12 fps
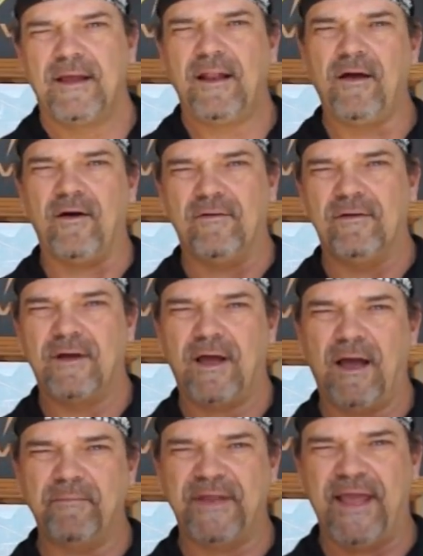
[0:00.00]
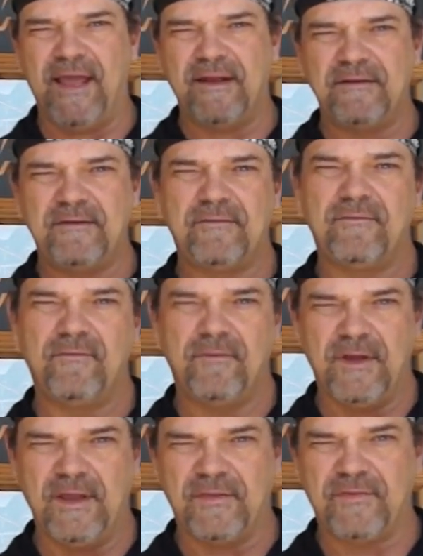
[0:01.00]
Hello, I'm Dan
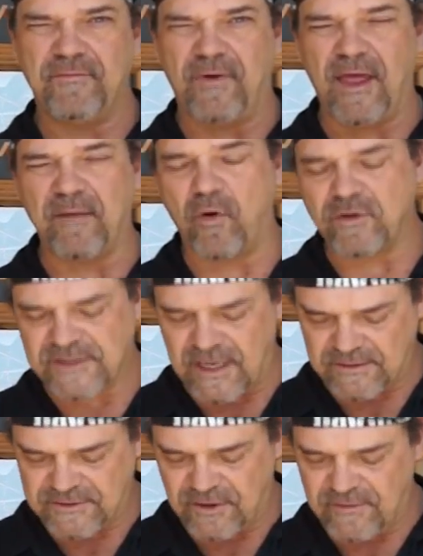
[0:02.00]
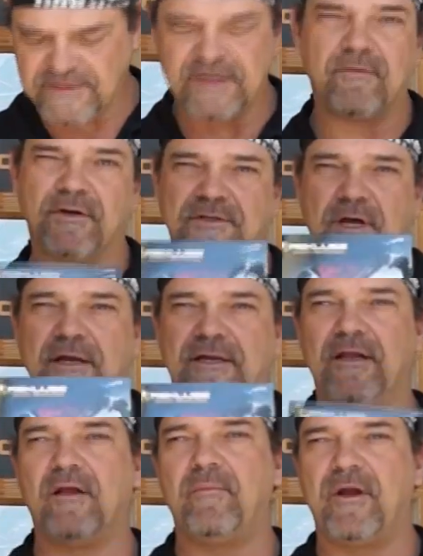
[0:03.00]
with Rally Motorcycle Service, and I want to talk to
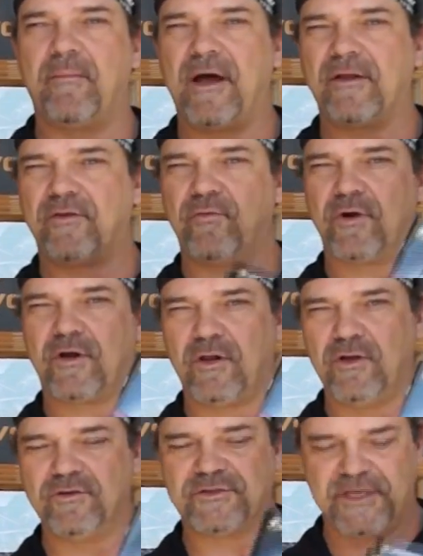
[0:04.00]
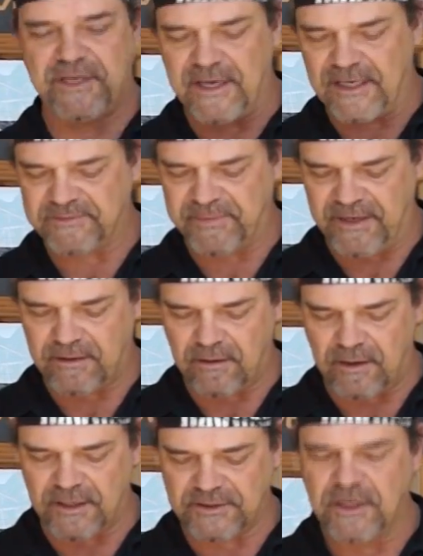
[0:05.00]
you a little bit about the Rekluse EXP
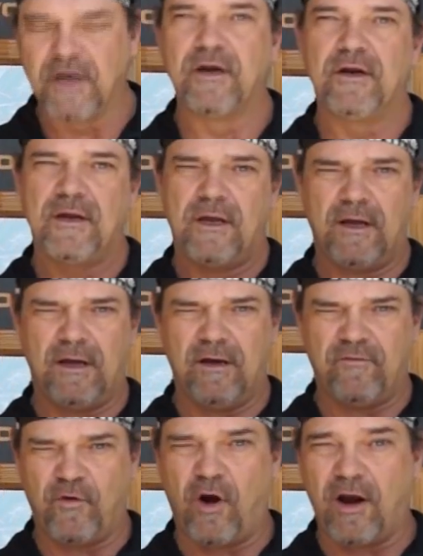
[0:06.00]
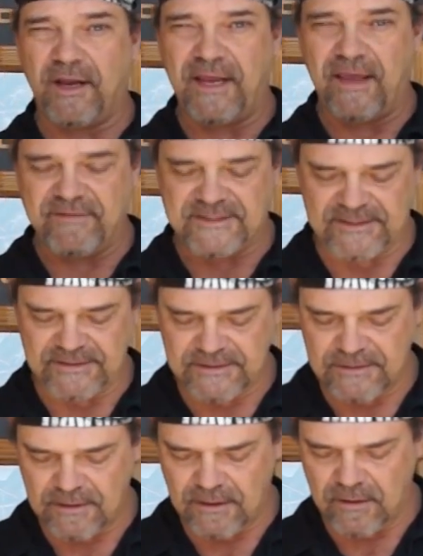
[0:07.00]
clutch for Harley Davidsons.
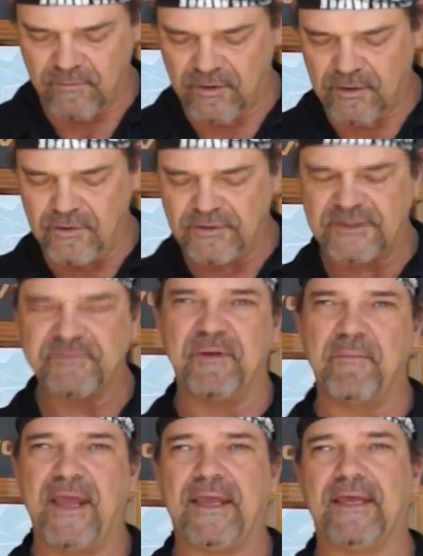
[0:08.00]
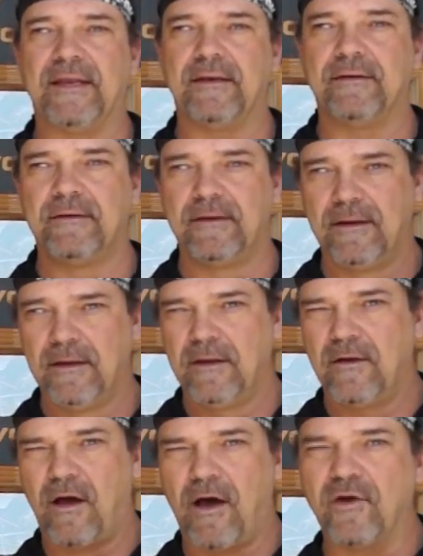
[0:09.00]
Rekluse has been making
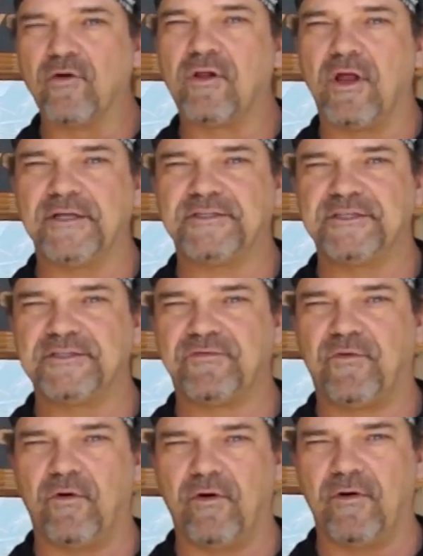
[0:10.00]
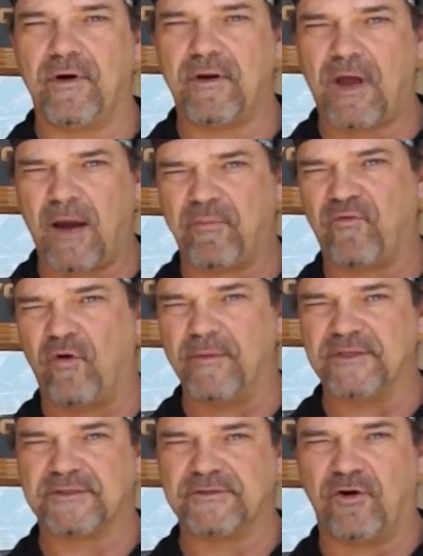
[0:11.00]
auto clutches for
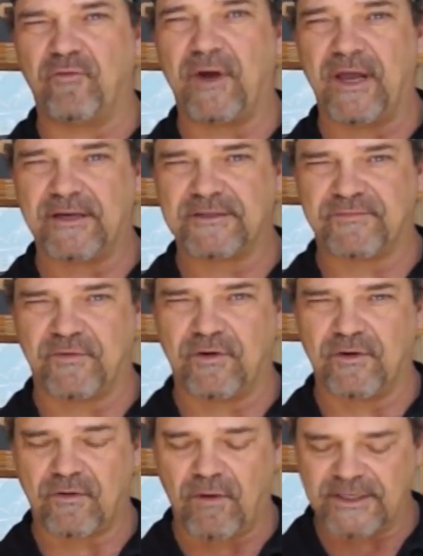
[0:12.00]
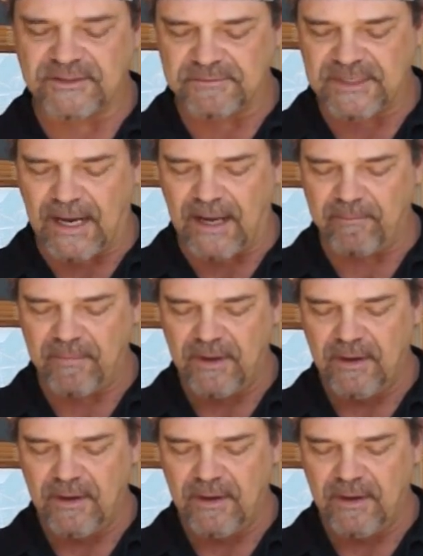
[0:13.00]
high-performance dirt bikes for quite some time.